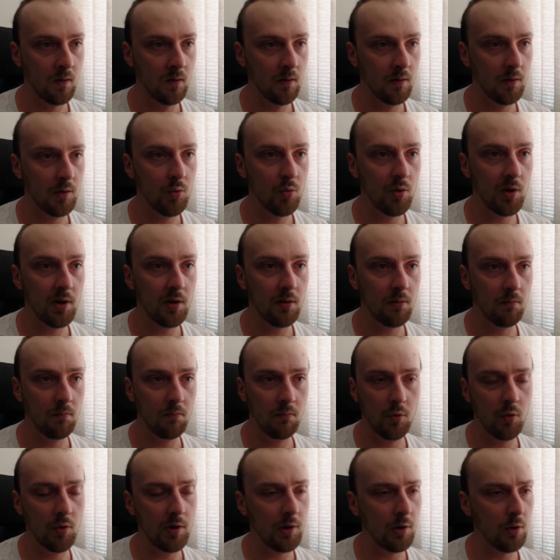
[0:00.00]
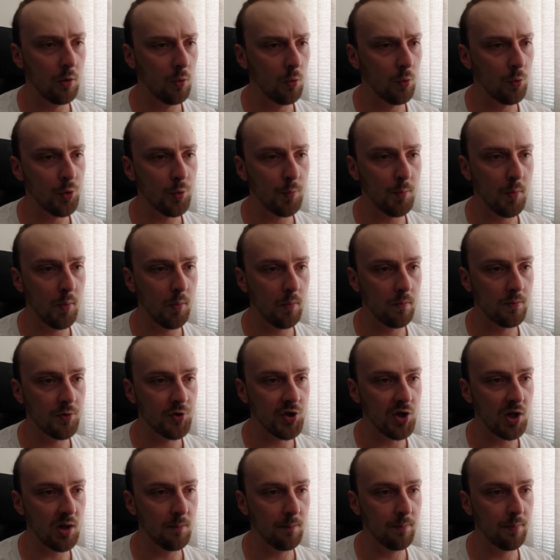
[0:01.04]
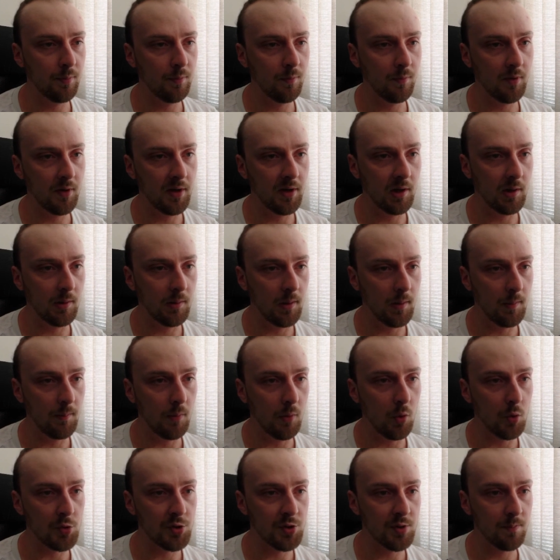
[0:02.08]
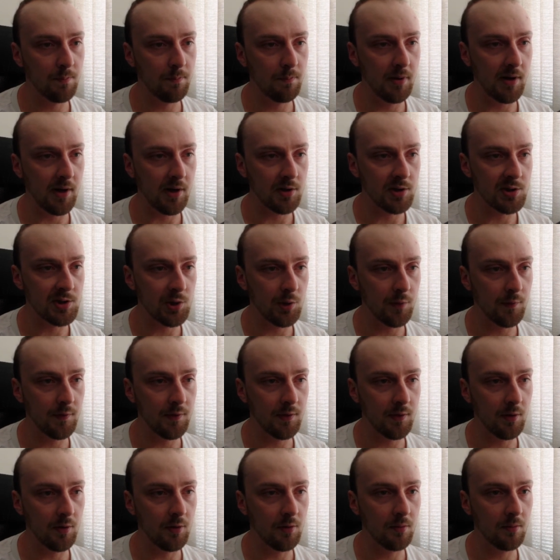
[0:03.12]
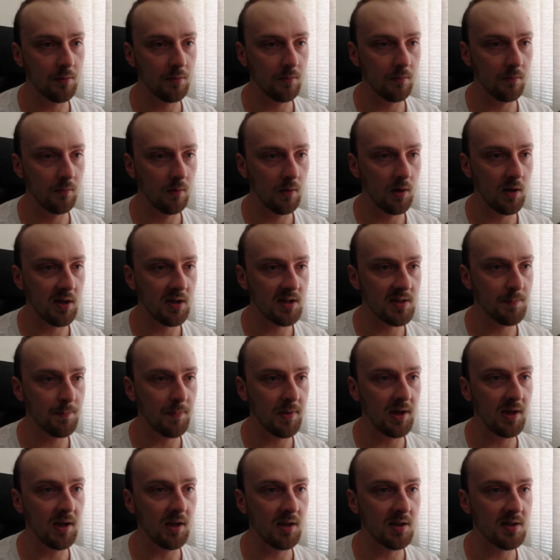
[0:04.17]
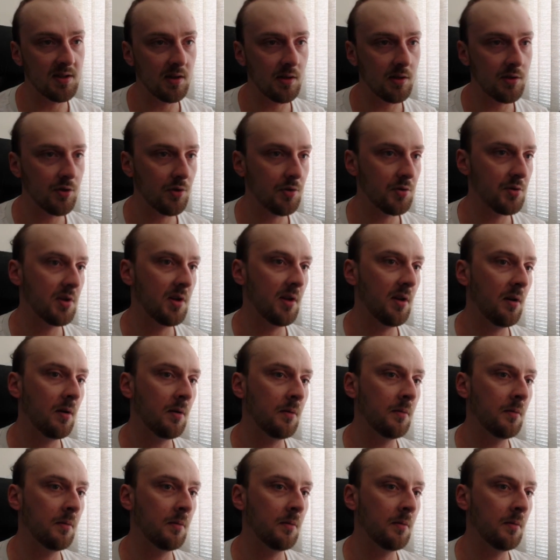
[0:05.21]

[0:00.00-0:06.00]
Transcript: You can hold jump in most parts of the like spinning sections here.